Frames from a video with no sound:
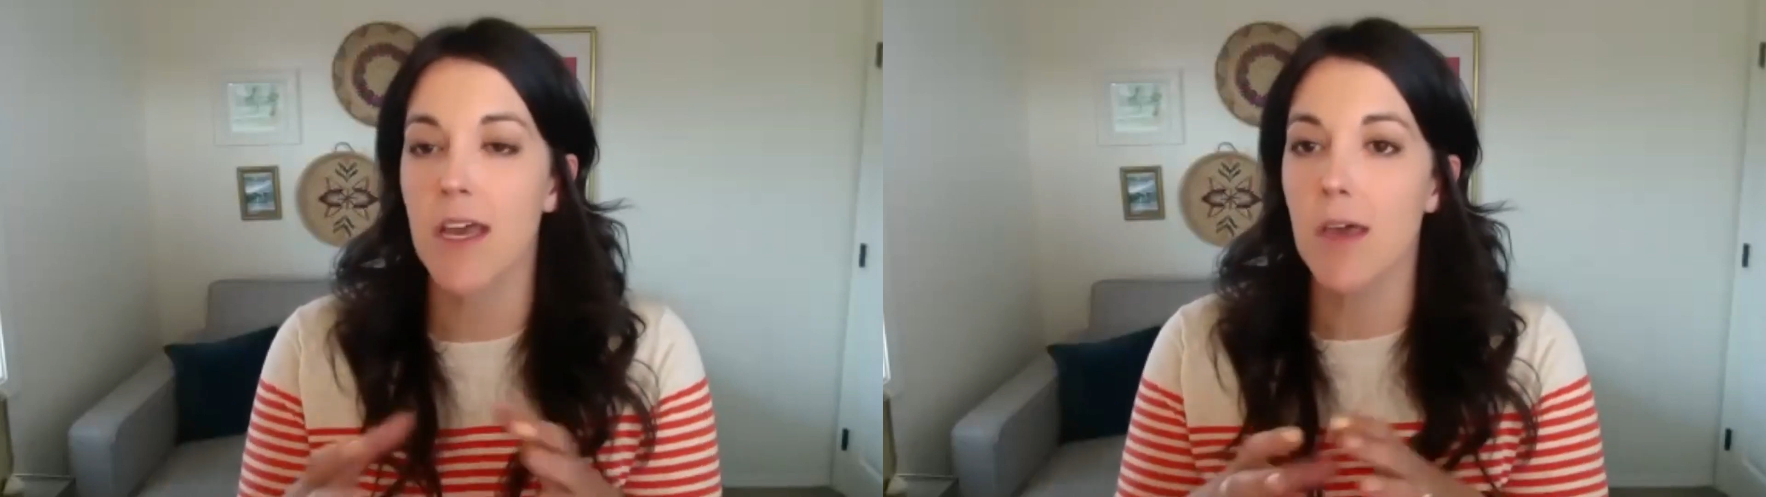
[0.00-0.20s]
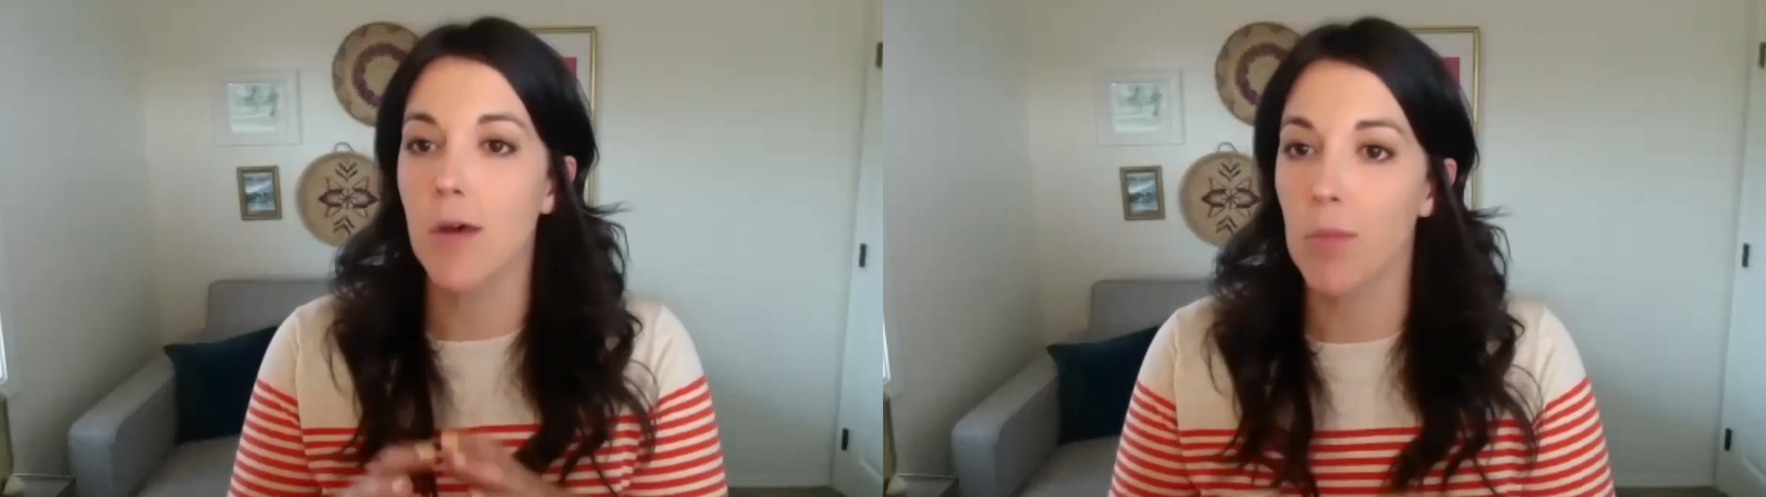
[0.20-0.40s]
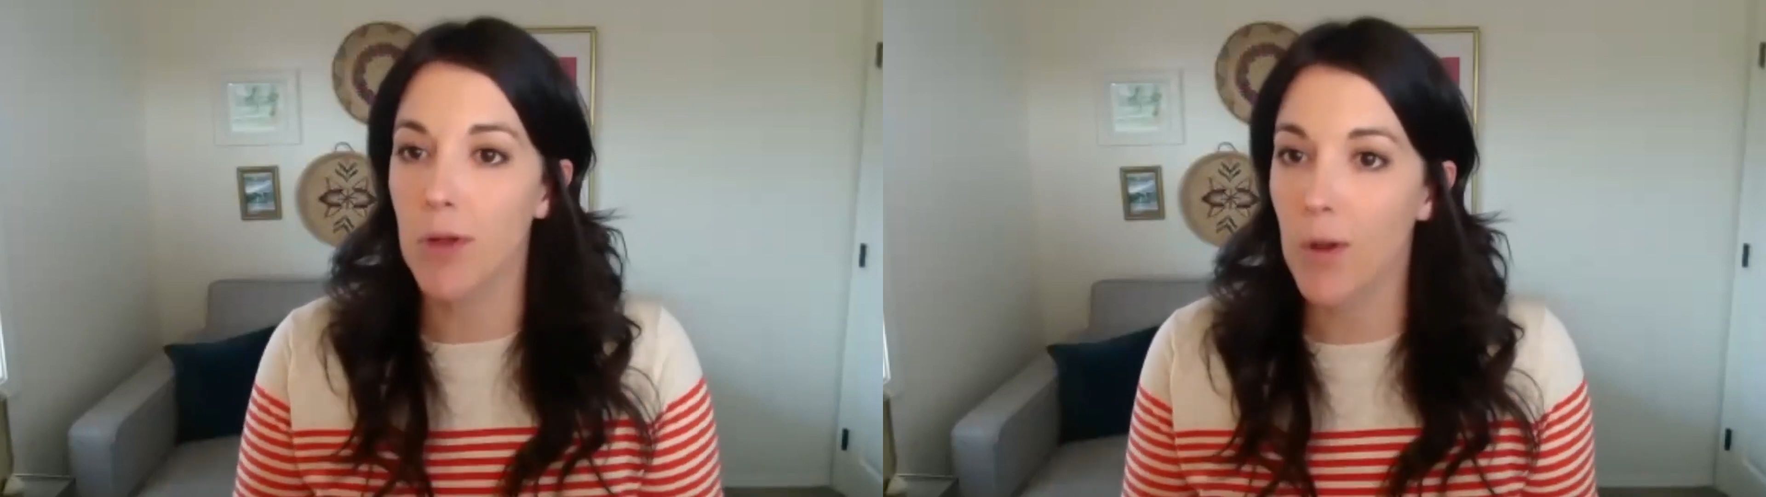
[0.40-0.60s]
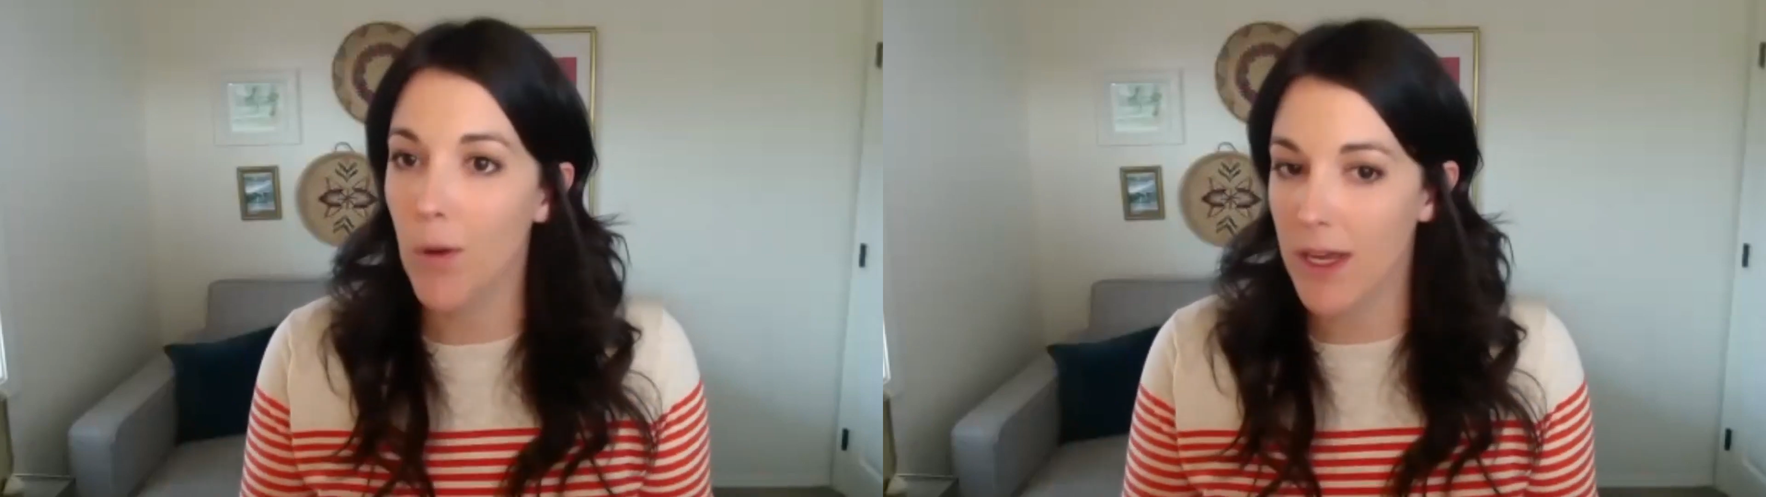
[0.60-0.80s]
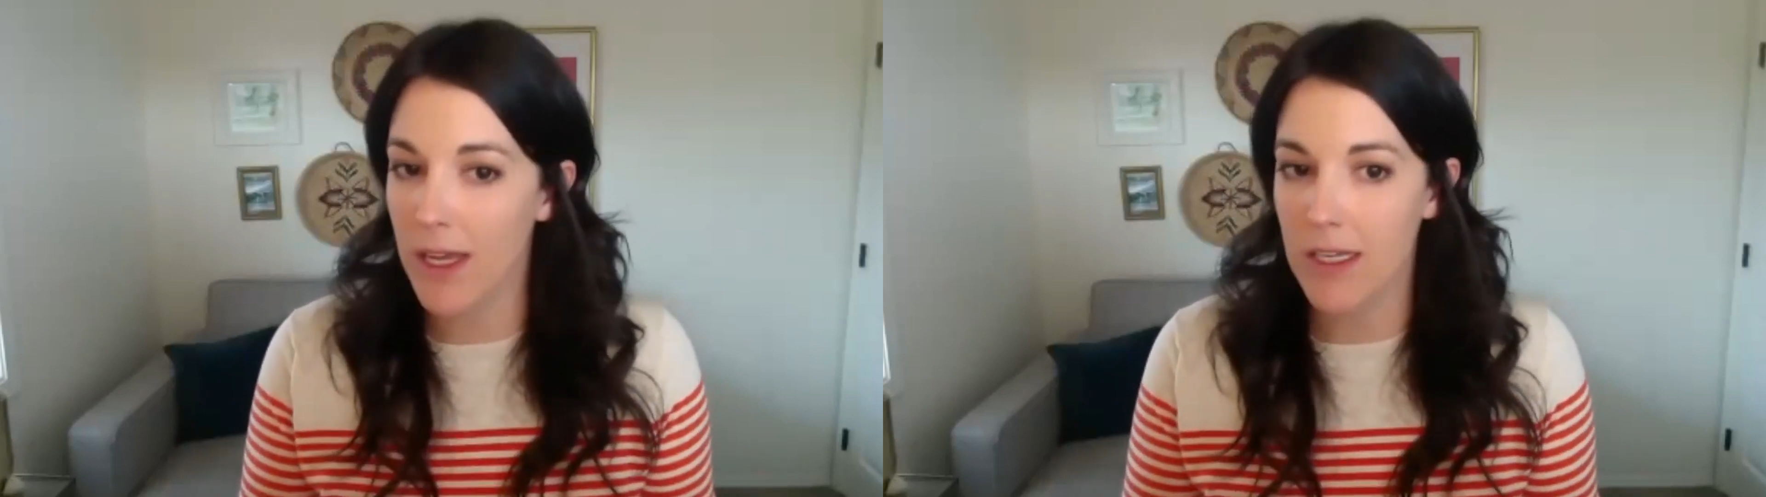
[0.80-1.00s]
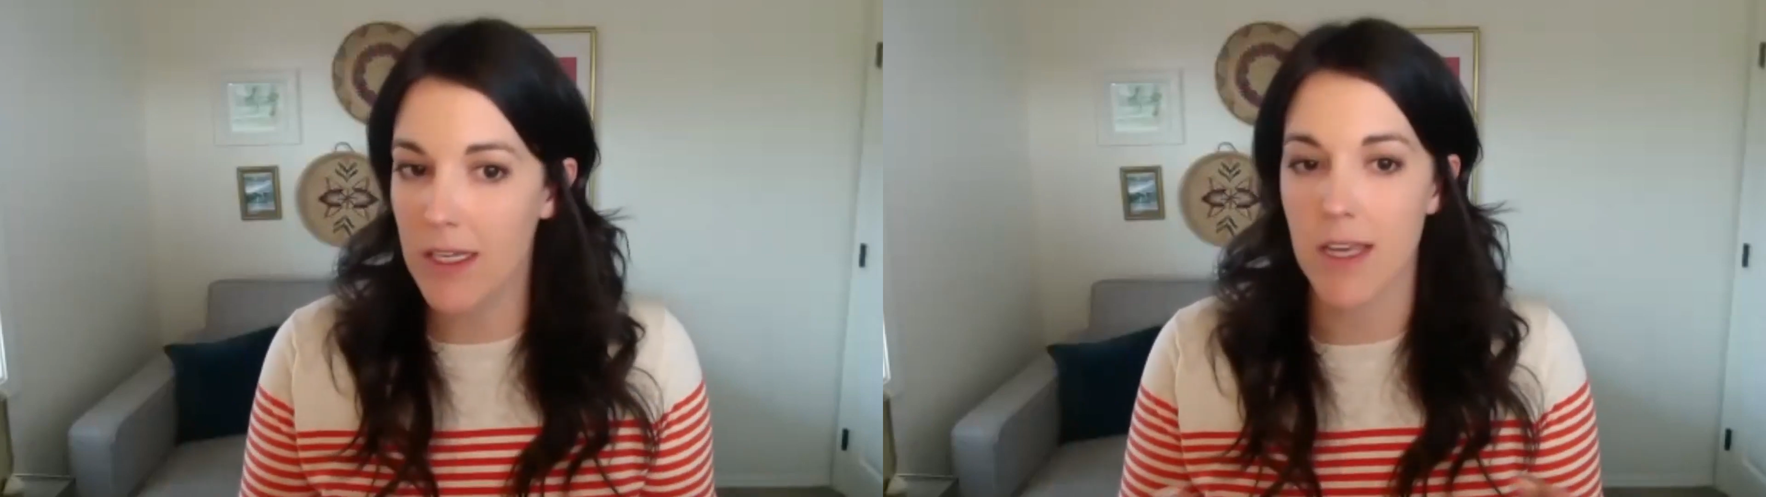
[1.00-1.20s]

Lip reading: employees,